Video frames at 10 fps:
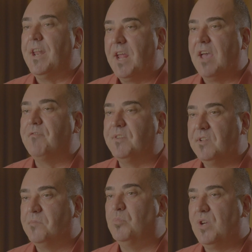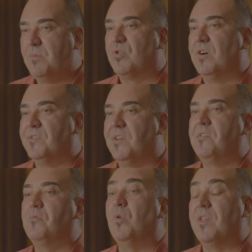and effortless booking
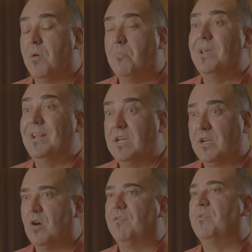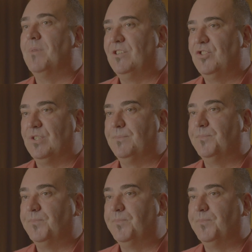process with immediate confirmation.